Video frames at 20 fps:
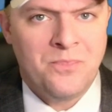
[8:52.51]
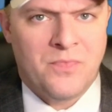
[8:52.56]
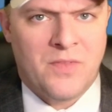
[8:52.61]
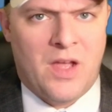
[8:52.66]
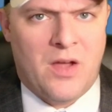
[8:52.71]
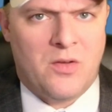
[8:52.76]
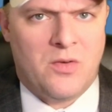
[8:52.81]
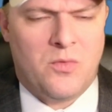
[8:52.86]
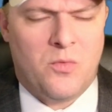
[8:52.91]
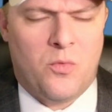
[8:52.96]

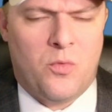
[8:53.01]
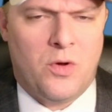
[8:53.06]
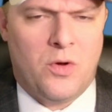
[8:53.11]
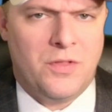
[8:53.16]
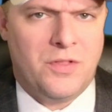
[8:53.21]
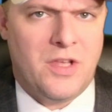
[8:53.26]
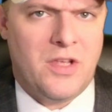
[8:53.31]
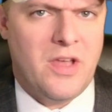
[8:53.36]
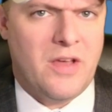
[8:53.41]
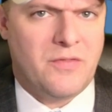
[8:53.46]
Now, one
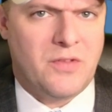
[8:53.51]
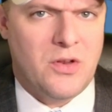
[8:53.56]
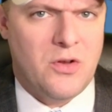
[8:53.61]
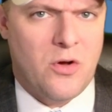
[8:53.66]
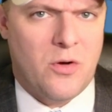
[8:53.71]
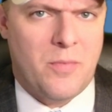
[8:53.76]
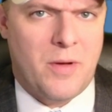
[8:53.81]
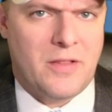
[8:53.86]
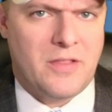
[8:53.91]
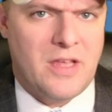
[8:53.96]
thing you have to know
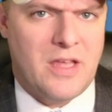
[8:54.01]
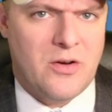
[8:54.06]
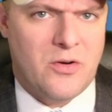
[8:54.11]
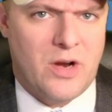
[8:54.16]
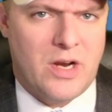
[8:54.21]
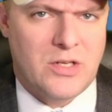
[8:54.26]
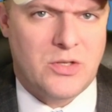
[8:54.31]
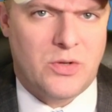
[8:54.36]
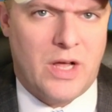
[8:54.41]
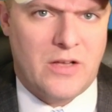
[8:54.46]
about the
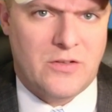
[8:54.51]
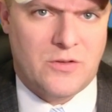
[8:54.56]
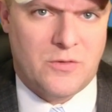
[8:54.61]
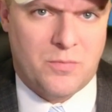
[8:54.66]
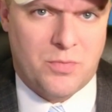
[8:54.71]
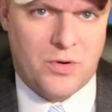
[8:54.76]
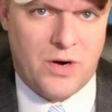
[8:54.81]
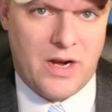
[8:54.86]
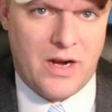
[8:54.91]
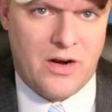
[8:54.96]
International House of
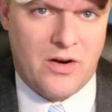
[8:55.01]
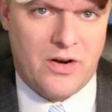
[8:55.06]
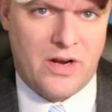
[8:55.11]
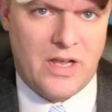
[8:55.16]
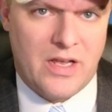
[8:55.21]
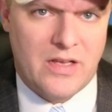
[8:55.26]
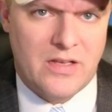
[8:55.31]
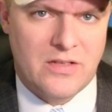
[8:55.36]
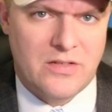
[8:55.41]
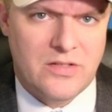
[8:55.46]
Prayer
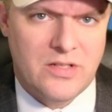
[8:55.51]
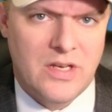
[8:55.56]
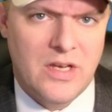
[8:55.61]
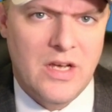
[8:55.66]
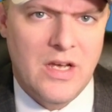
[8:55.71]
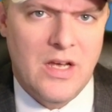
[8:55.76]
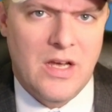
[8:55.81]
is